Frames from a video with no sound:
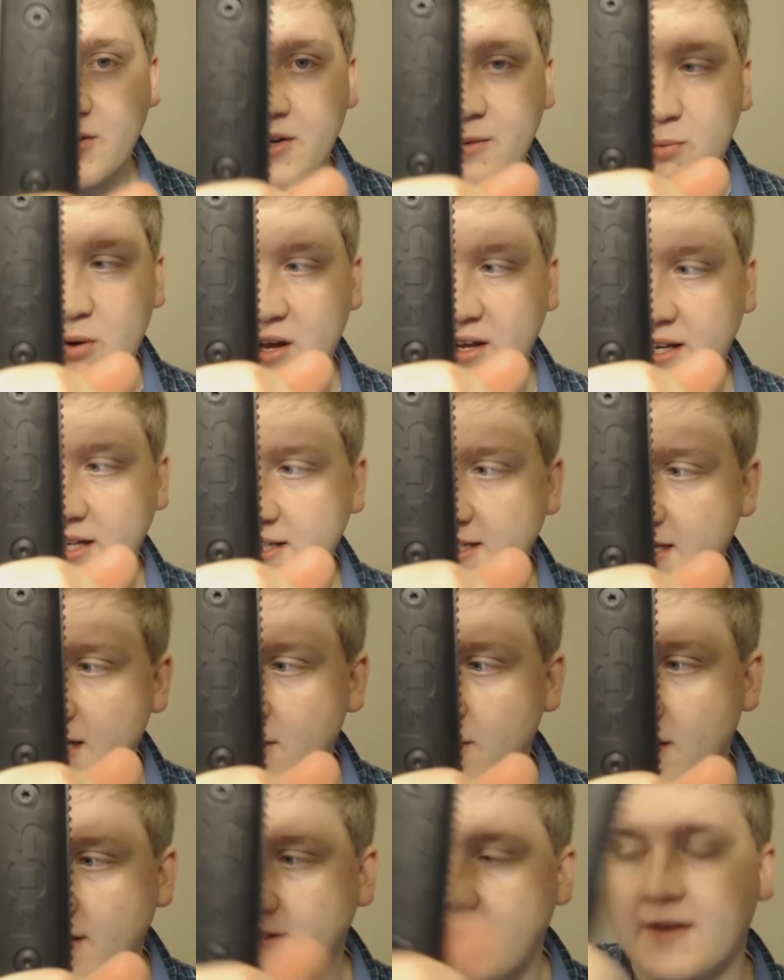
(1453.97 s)
You probably can see
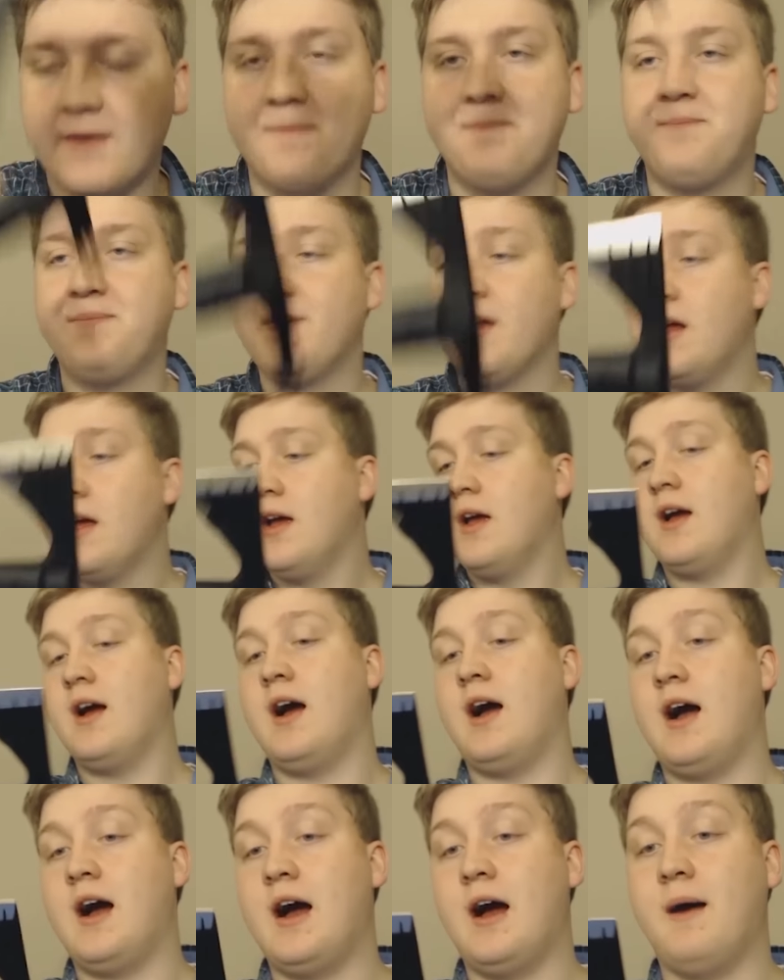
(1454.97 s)
it right there.
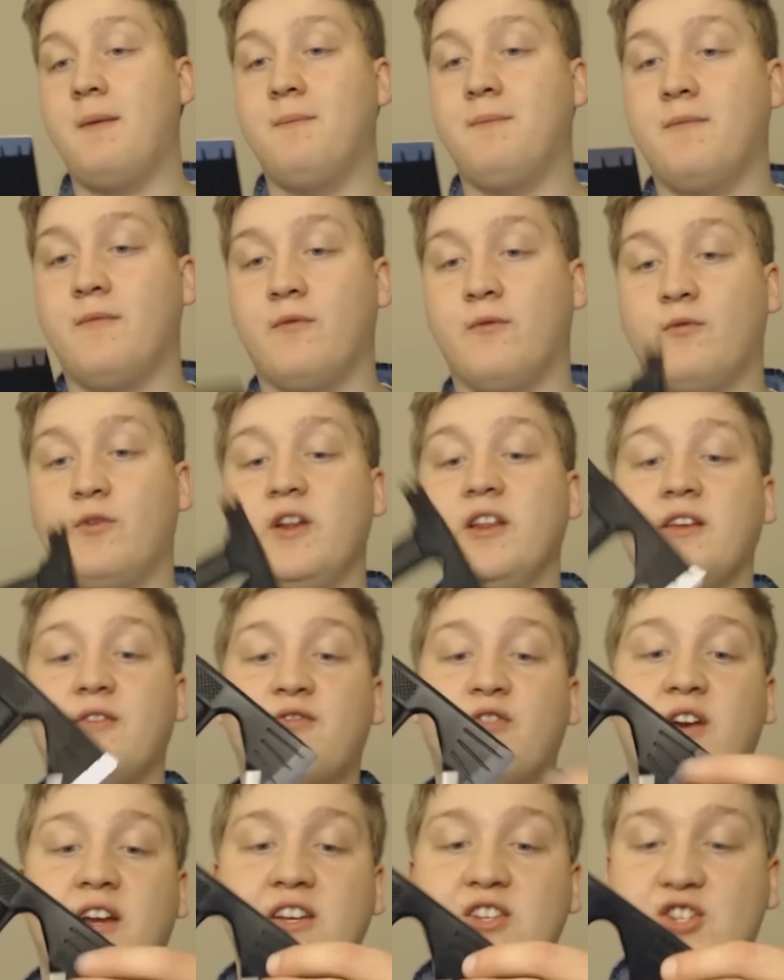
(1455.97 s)
Really
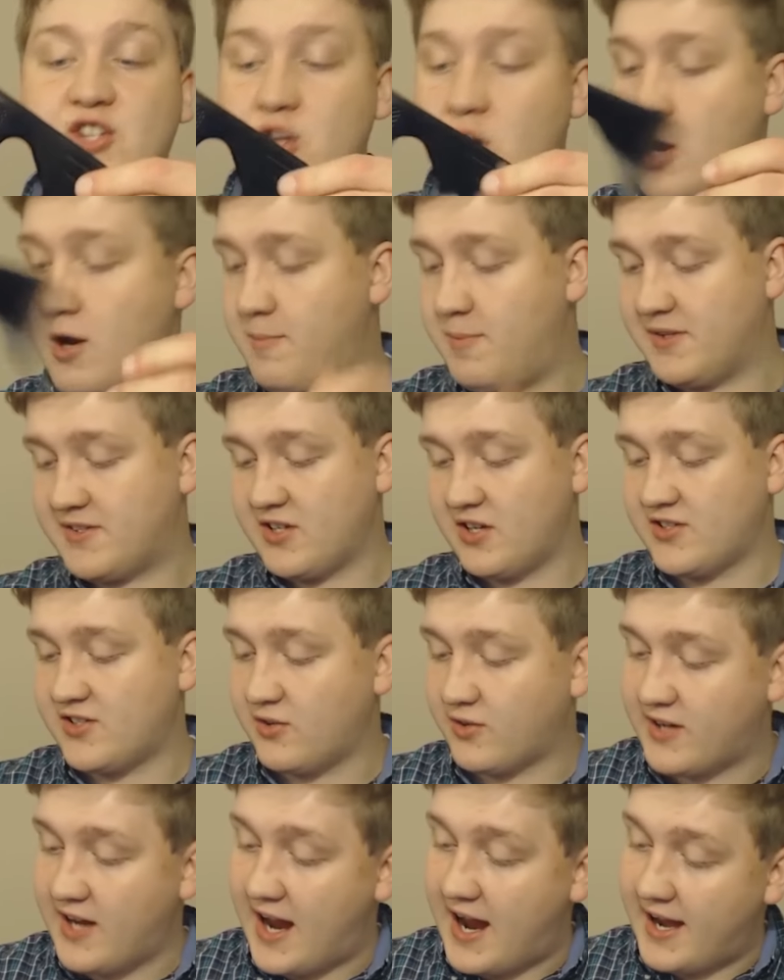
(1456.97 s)
freaking sharp. It's
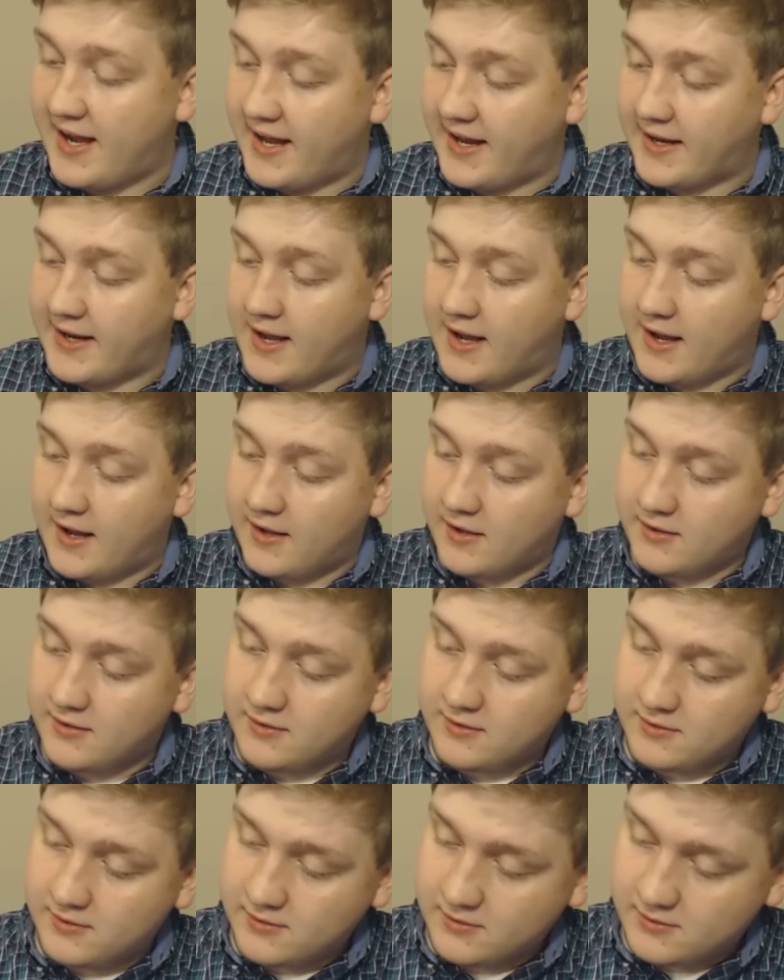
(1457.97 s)
also got a...